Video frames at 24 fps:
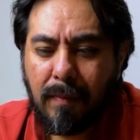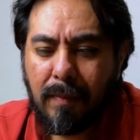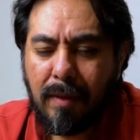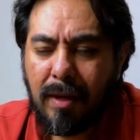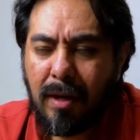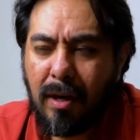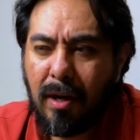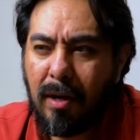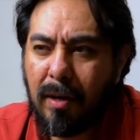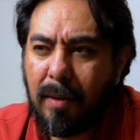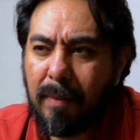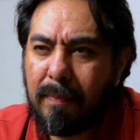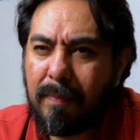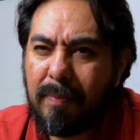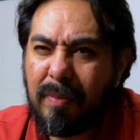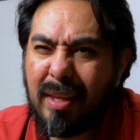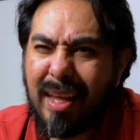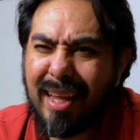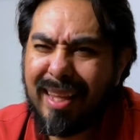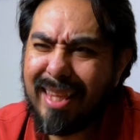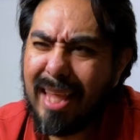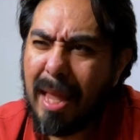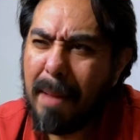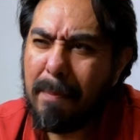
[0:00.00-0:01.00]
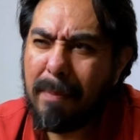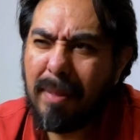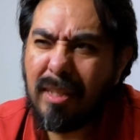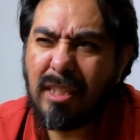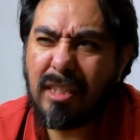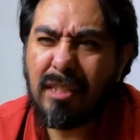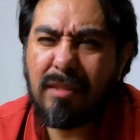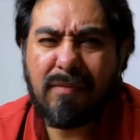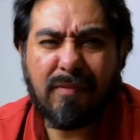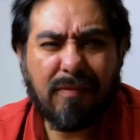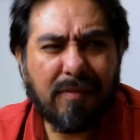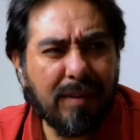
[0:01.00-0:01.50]
Not that
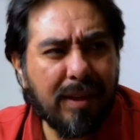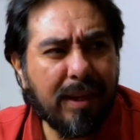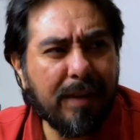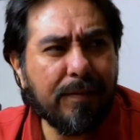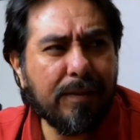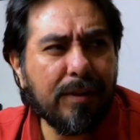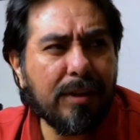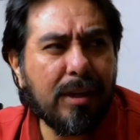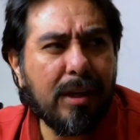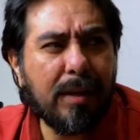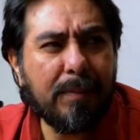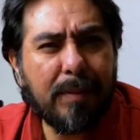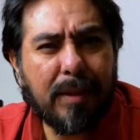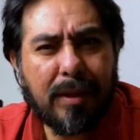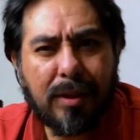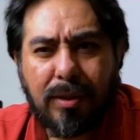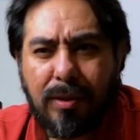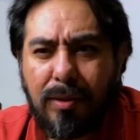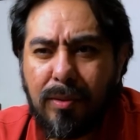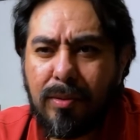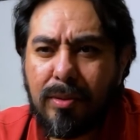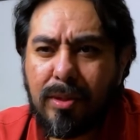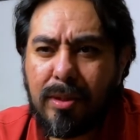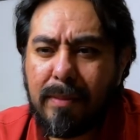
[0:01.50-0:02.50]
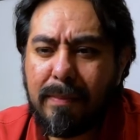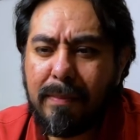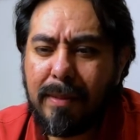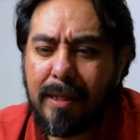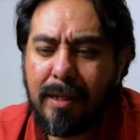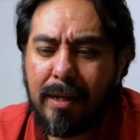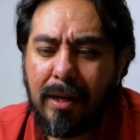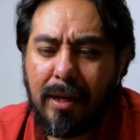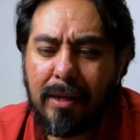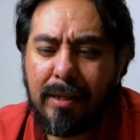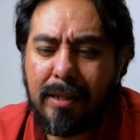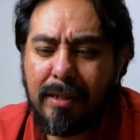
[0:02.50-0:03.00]
much flavor coming through, to be
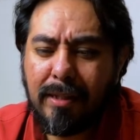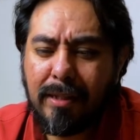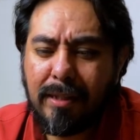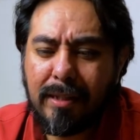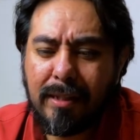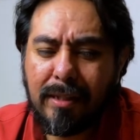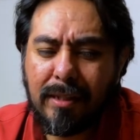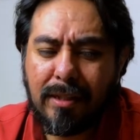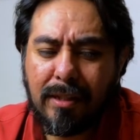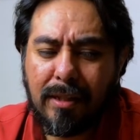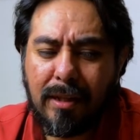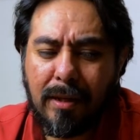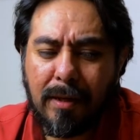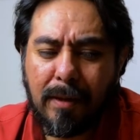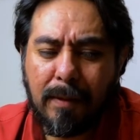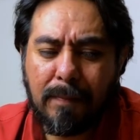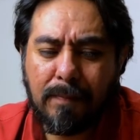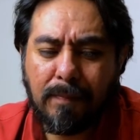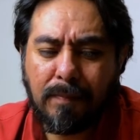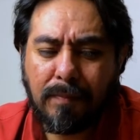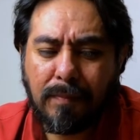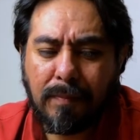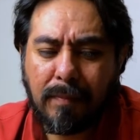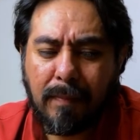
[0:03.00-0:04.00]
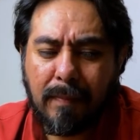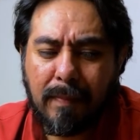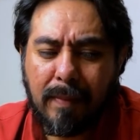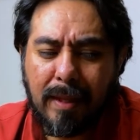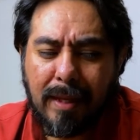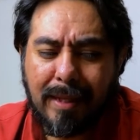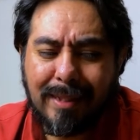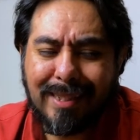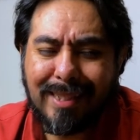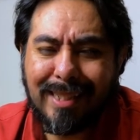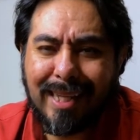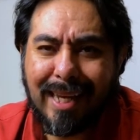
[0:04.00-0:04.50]
honest. It's
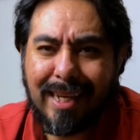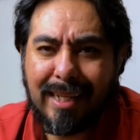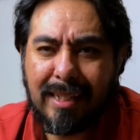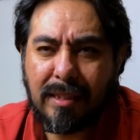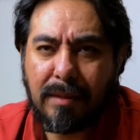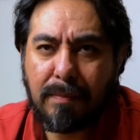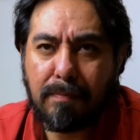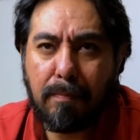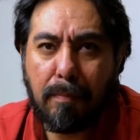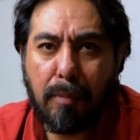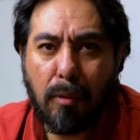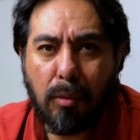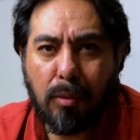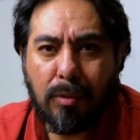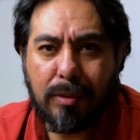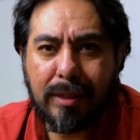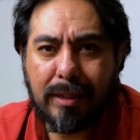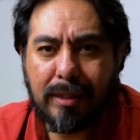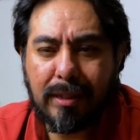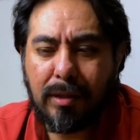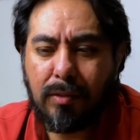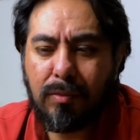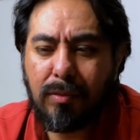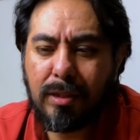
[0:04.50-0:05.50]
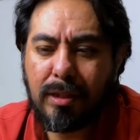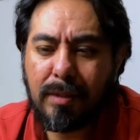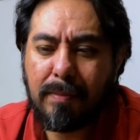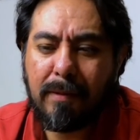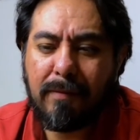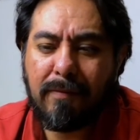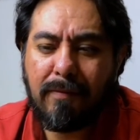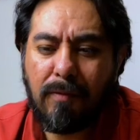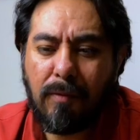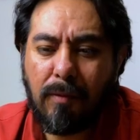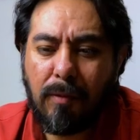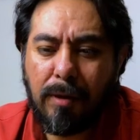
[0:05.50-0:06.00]
not as bold as it was
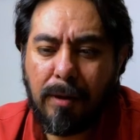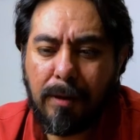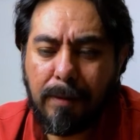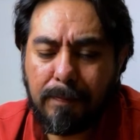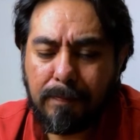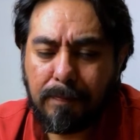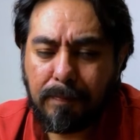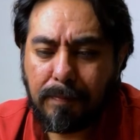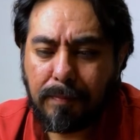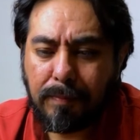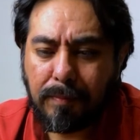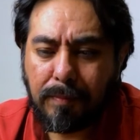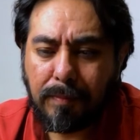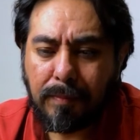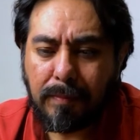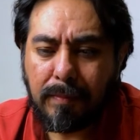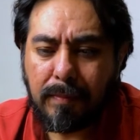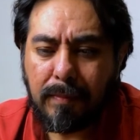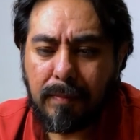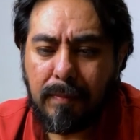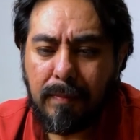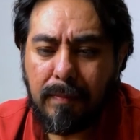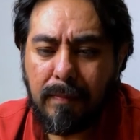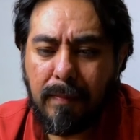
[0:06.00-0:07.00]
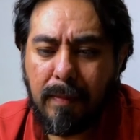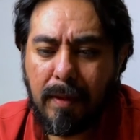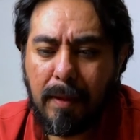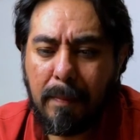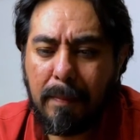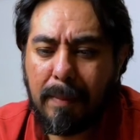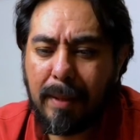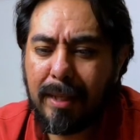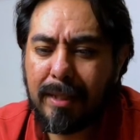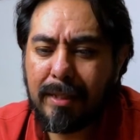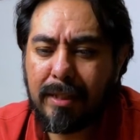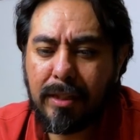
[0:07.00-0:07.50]
before,
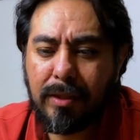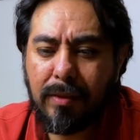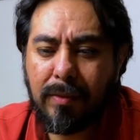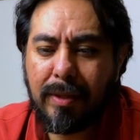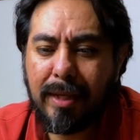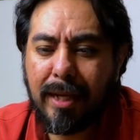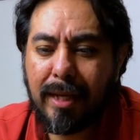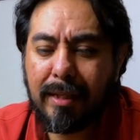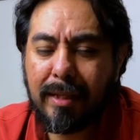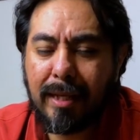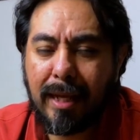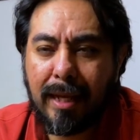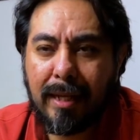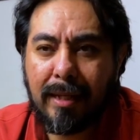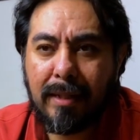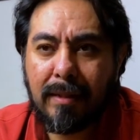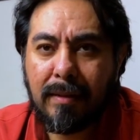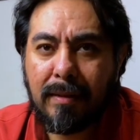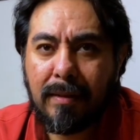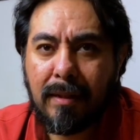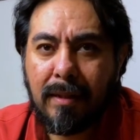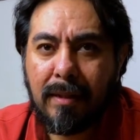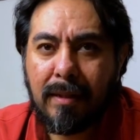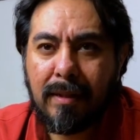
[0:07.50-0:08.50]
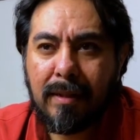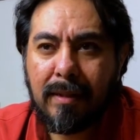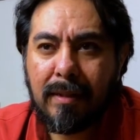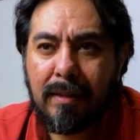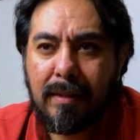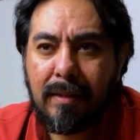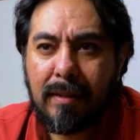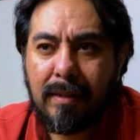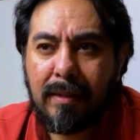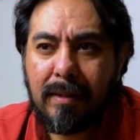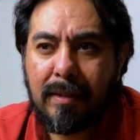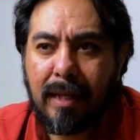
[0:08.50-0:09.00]
but I still get that
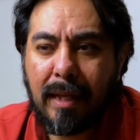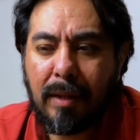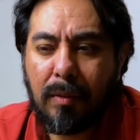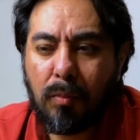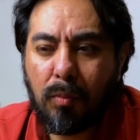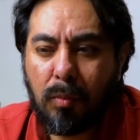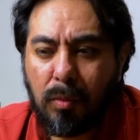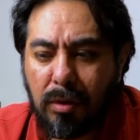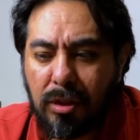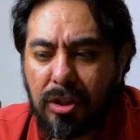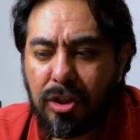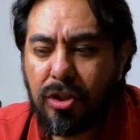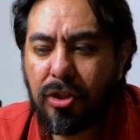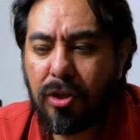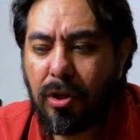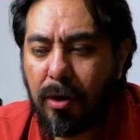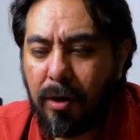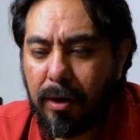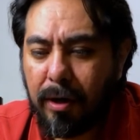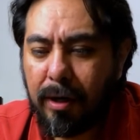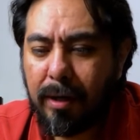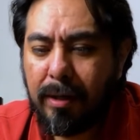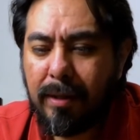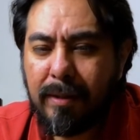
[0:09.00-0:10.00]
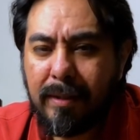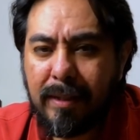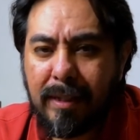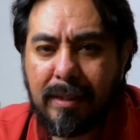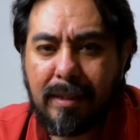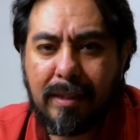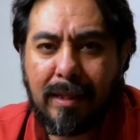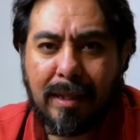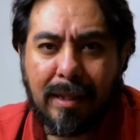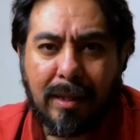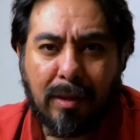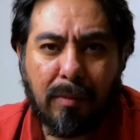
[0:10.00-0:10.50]
wood char. It's
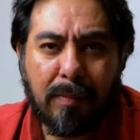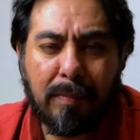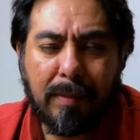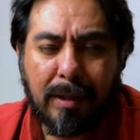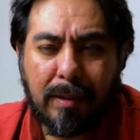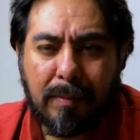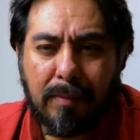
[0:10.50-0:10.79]
a little bit